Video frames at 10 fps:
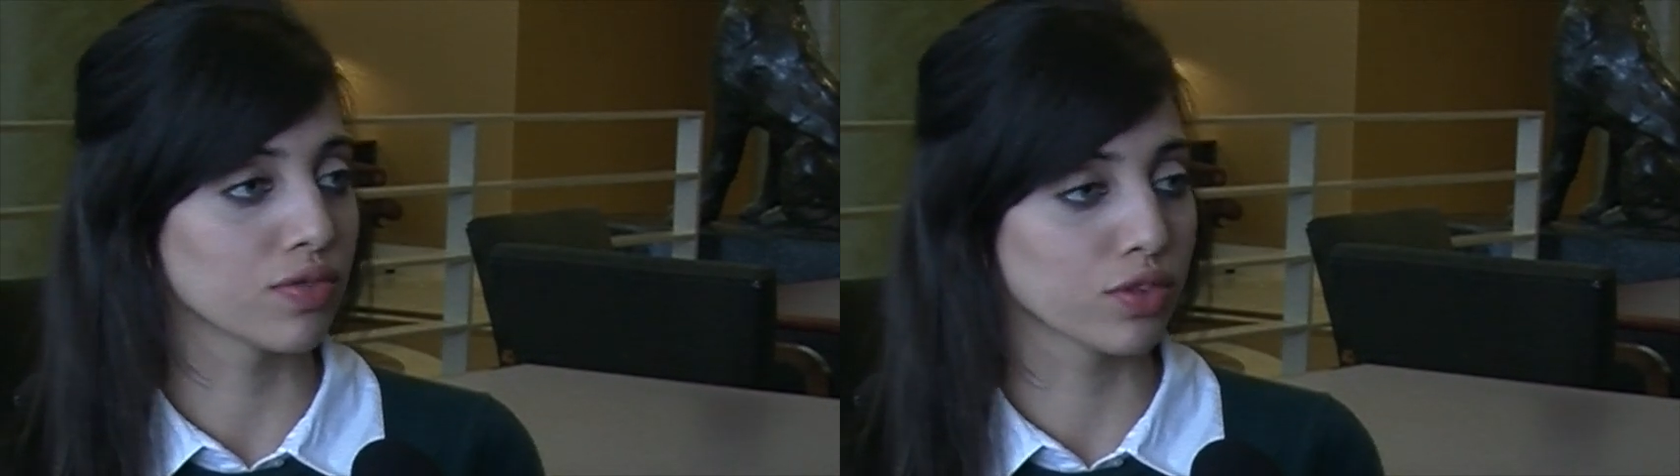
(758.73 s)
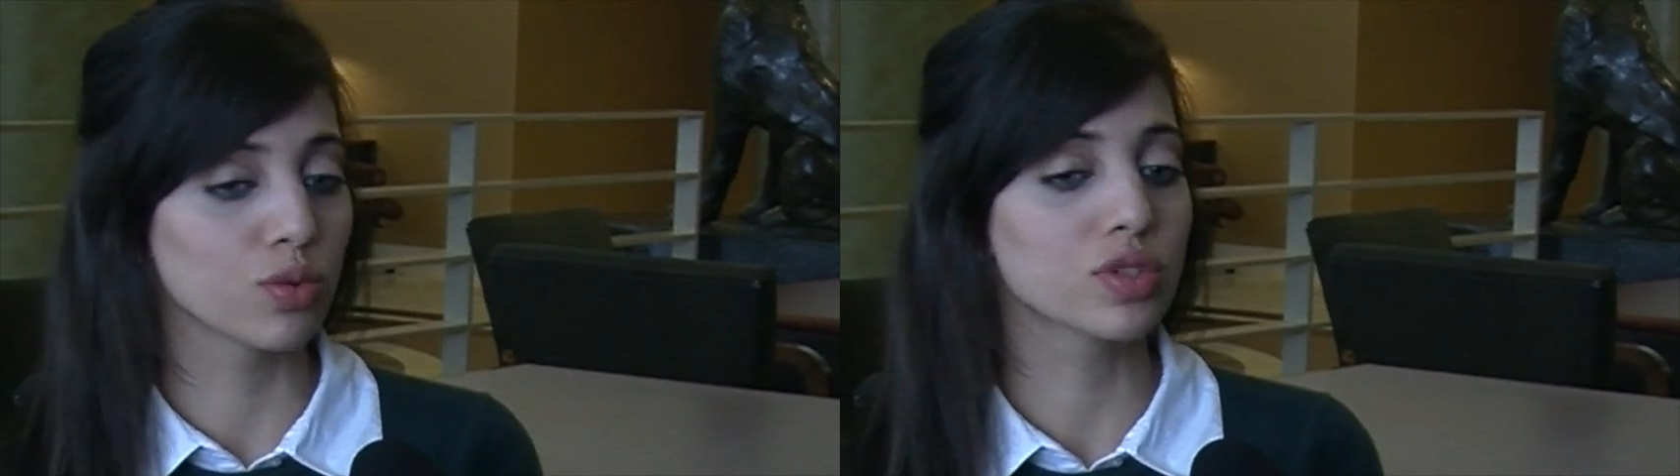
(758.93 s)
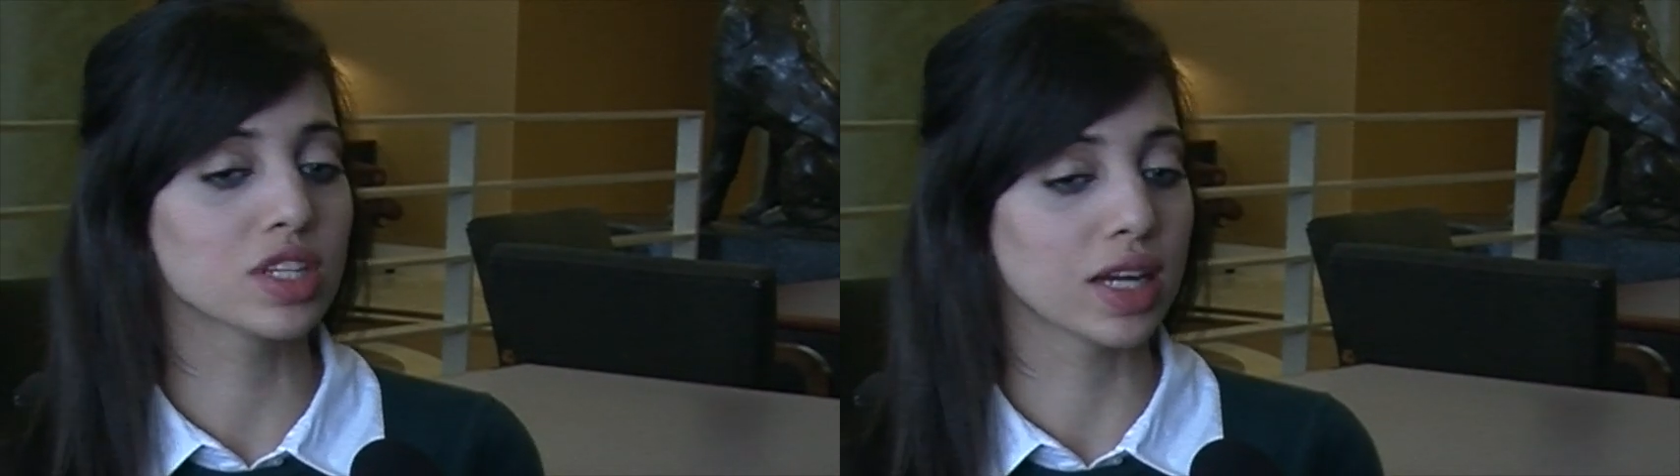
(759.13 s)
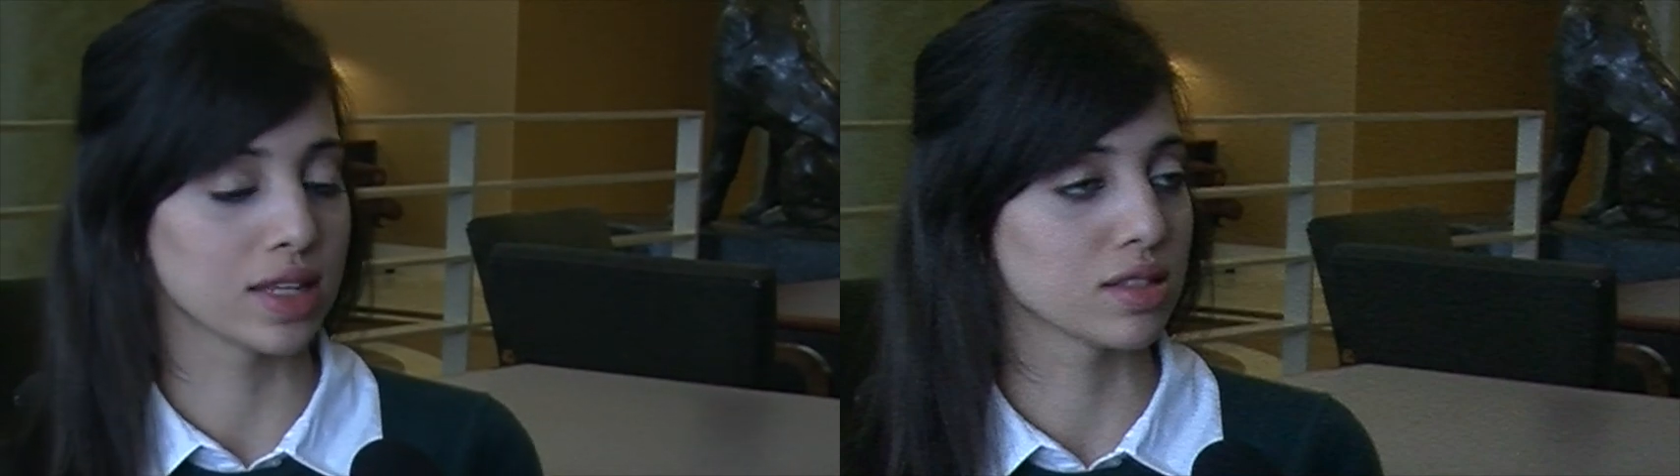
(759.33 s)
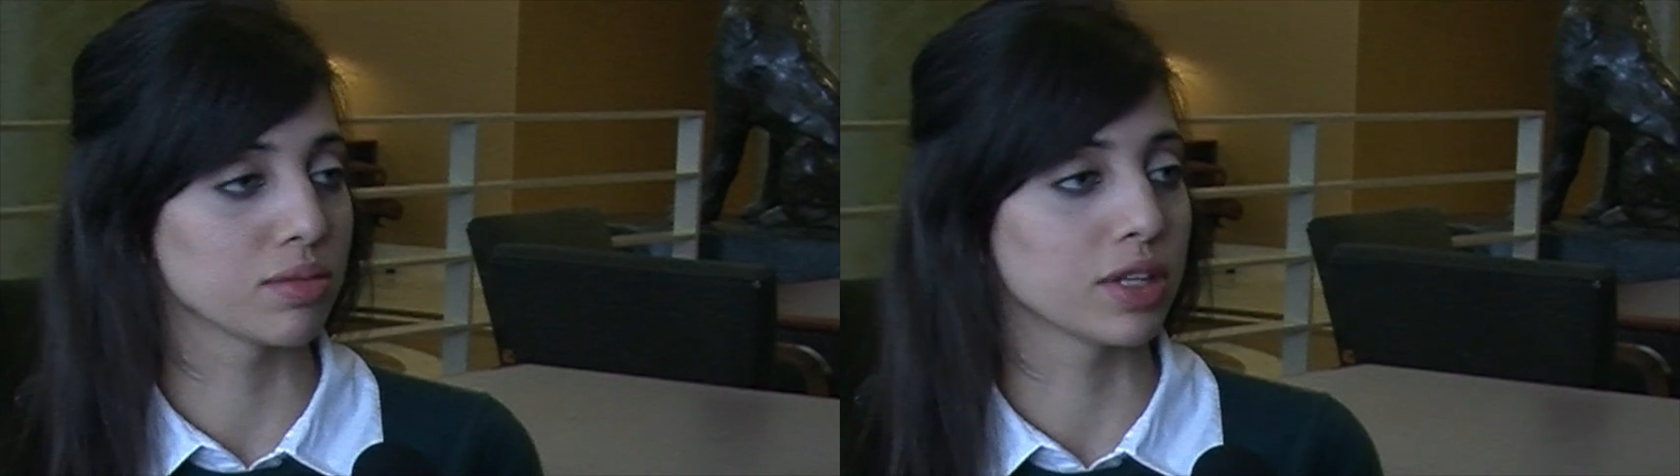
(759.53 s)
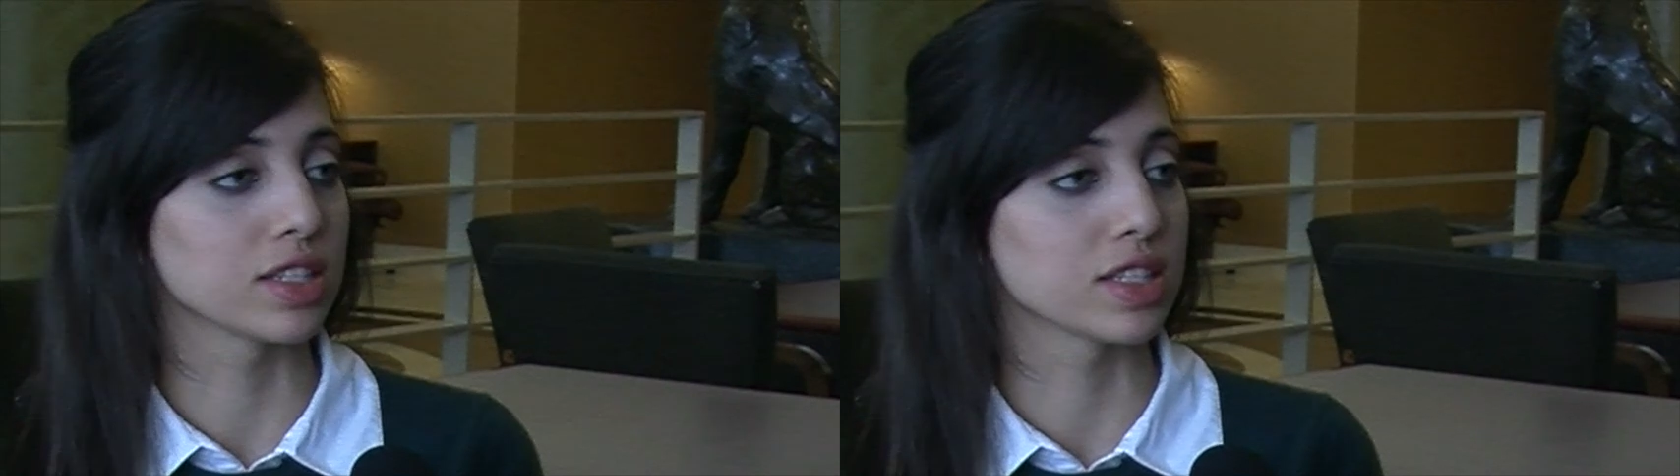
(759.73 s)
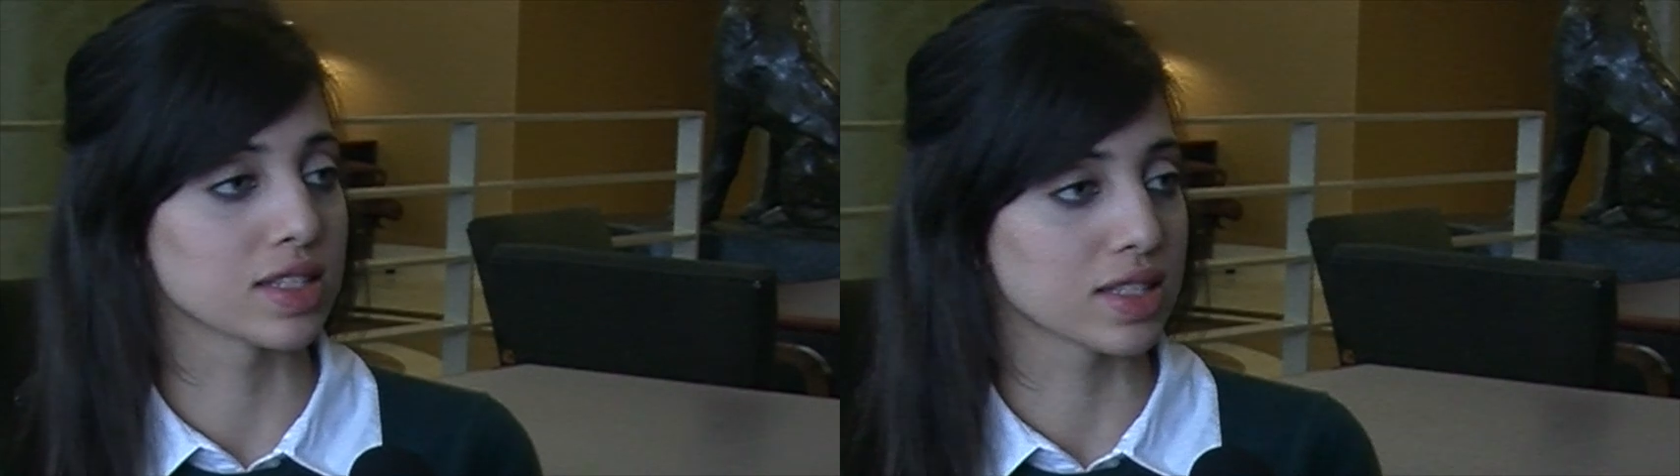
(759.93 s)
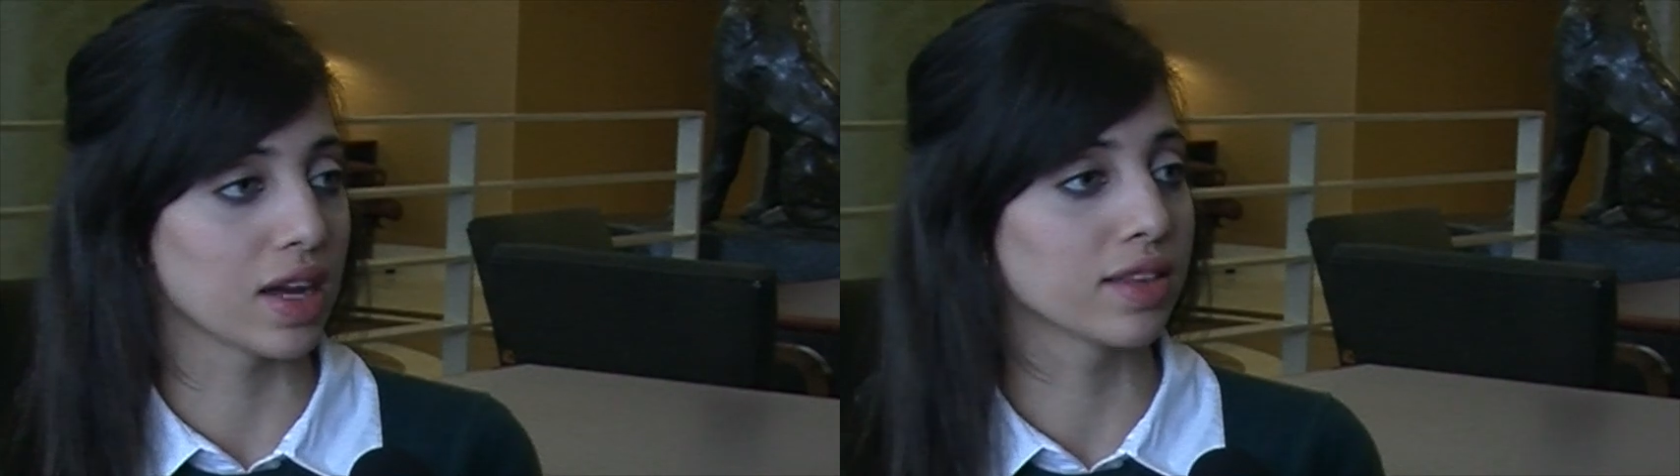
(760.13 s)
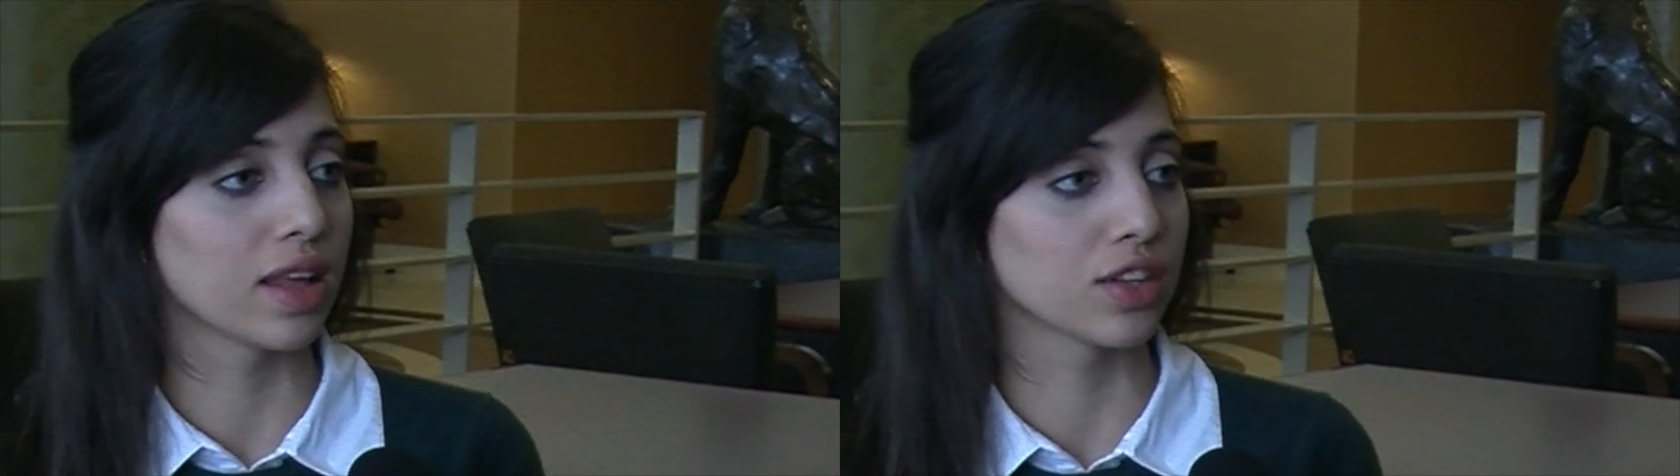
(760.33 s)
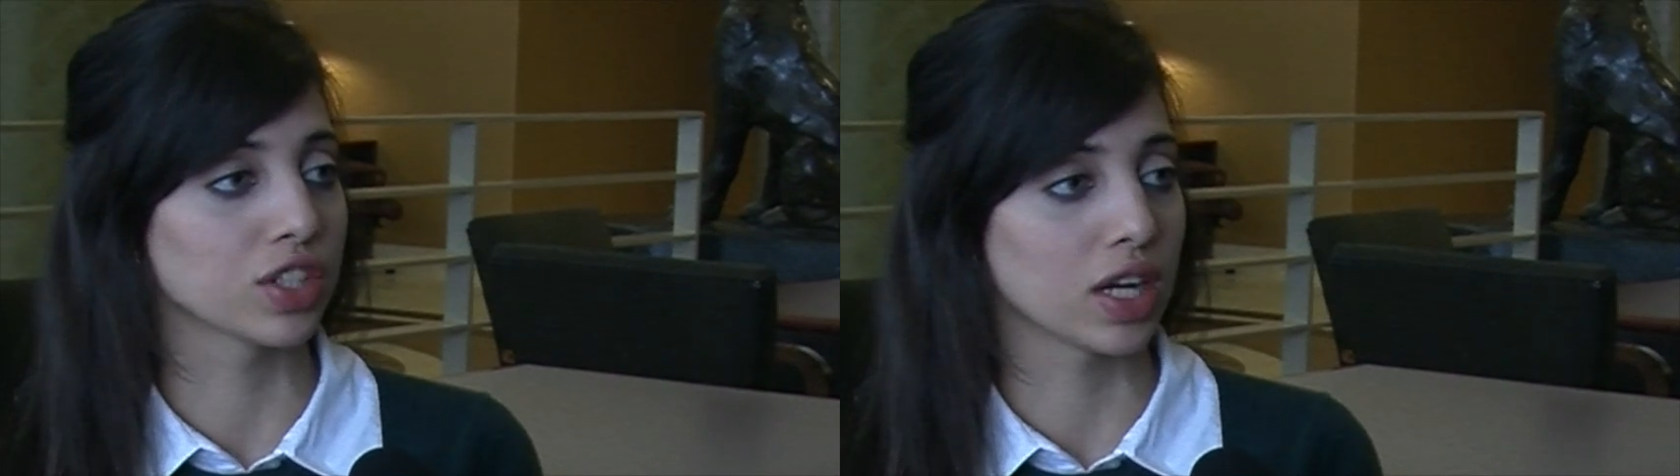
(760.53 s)
used against me is to sign
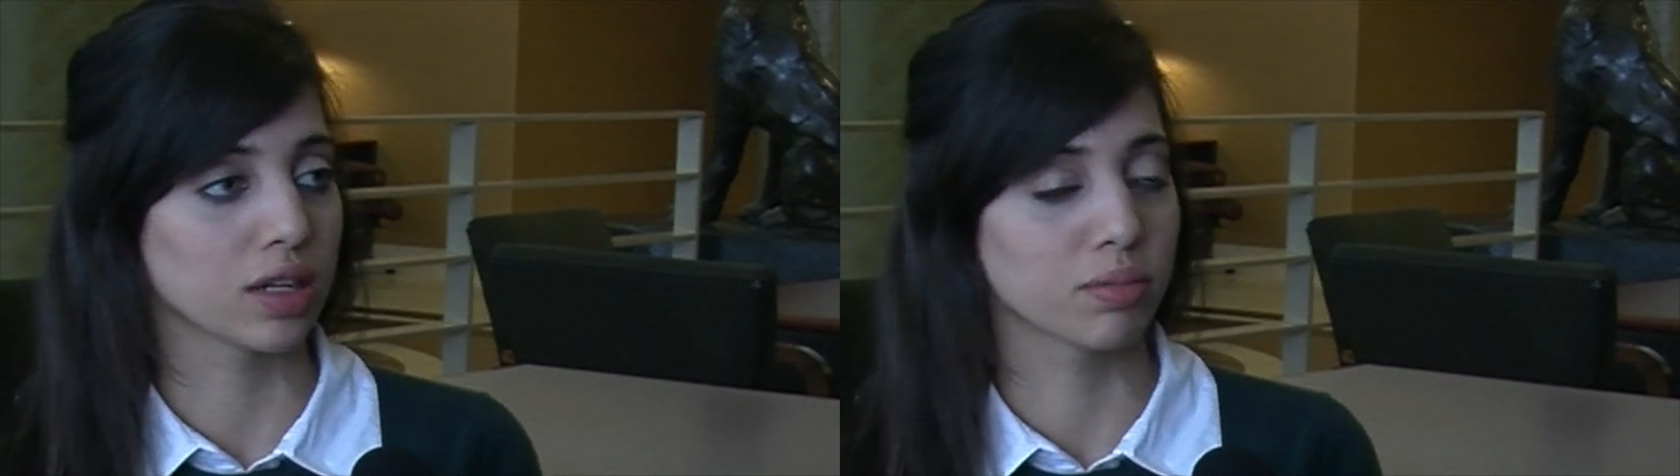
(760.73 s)
that check.